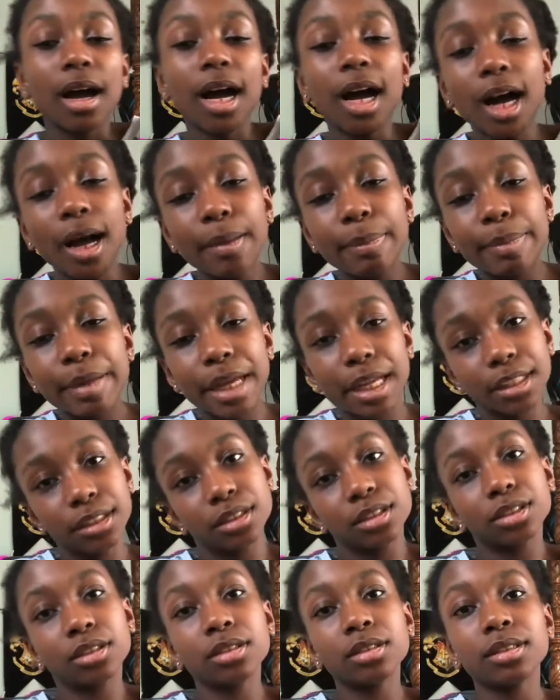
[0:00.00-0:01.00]
A
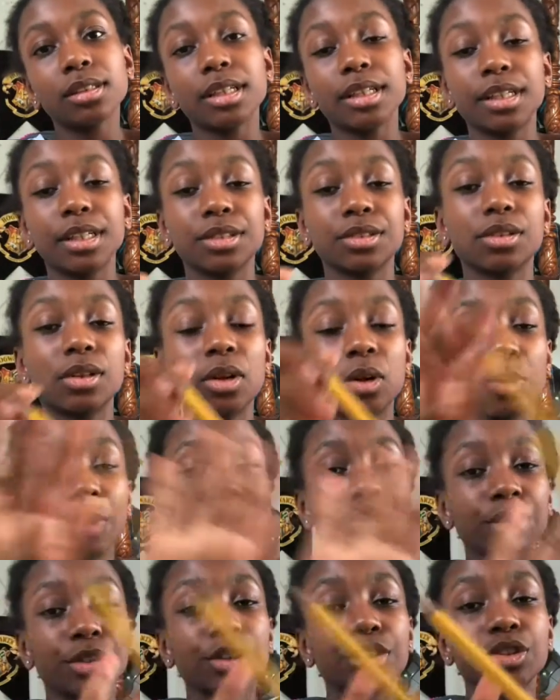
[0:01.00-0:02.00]
pencil is
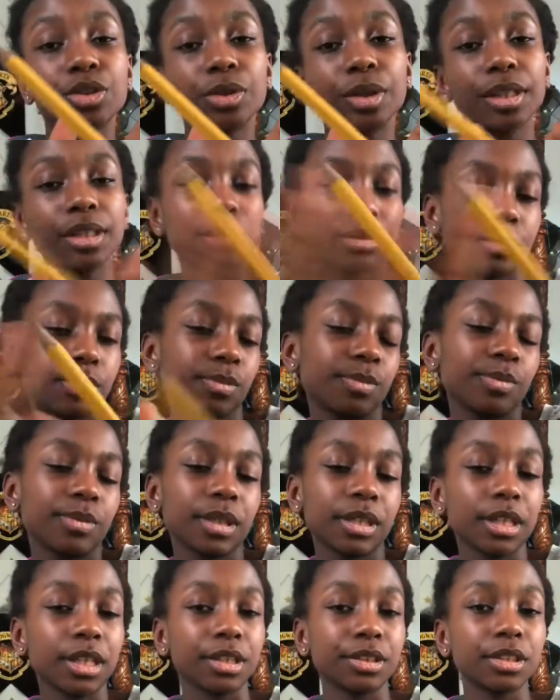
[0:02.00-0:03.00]
always a good choice
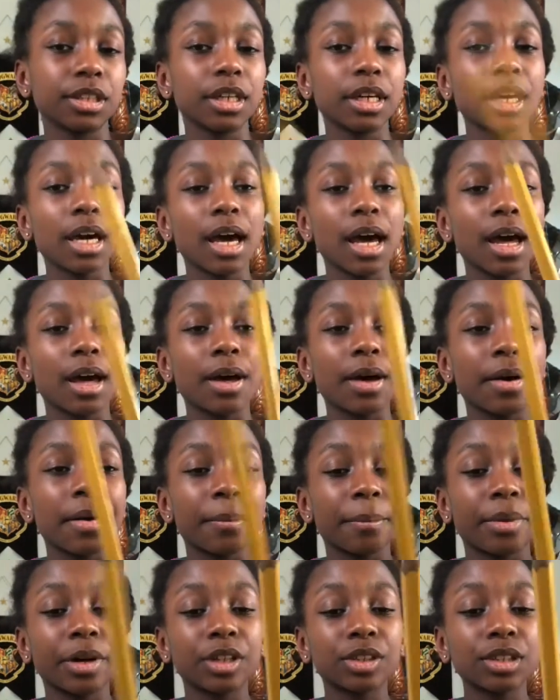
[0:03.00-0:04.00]
because
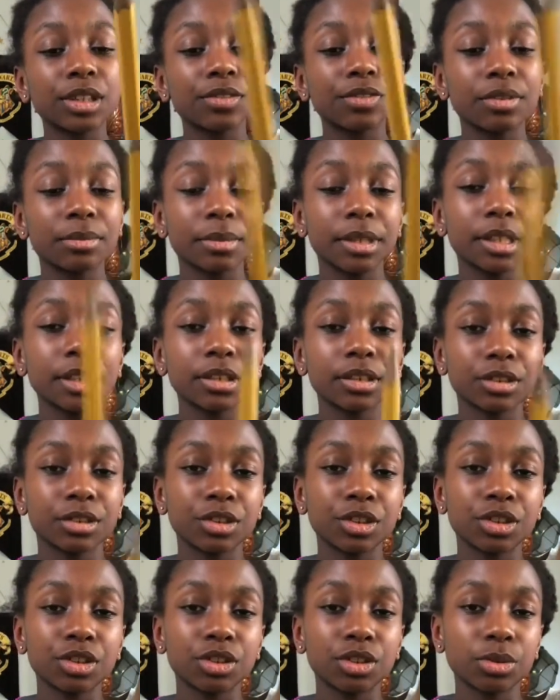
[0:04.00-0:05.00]
personally for me,
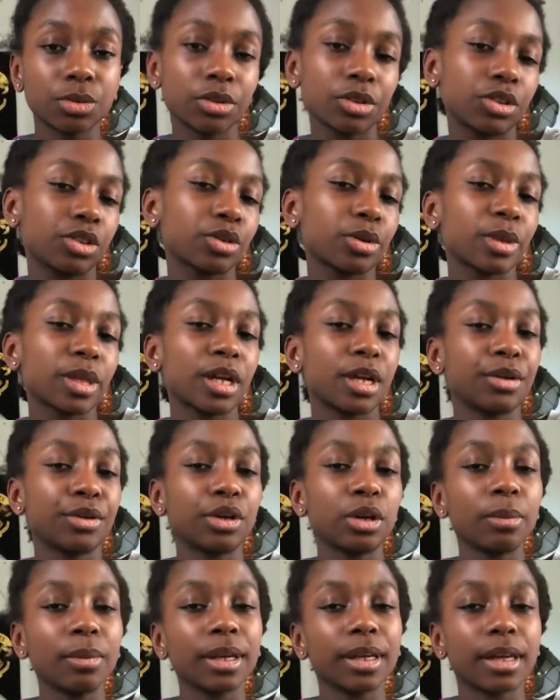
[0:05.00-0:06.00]
just to ensure that I
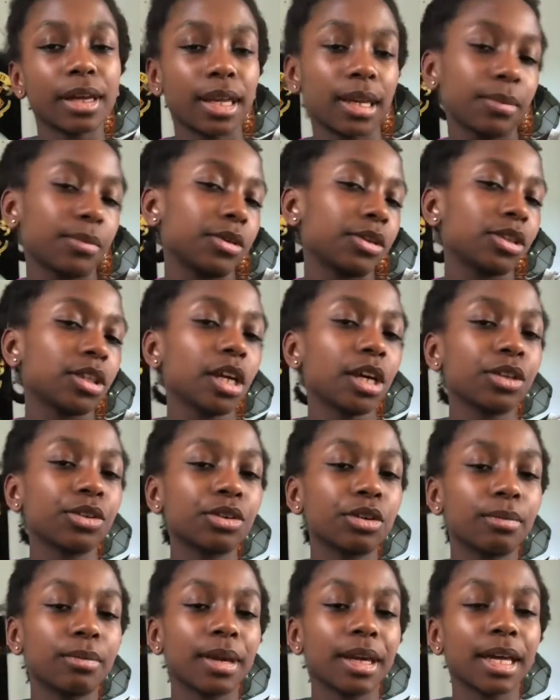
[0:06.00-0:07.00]
don't make any mistakes
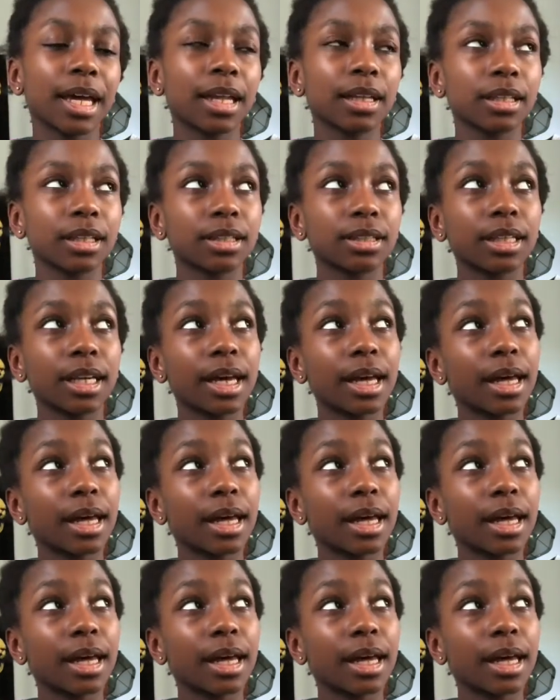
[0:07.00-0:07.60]
or make at least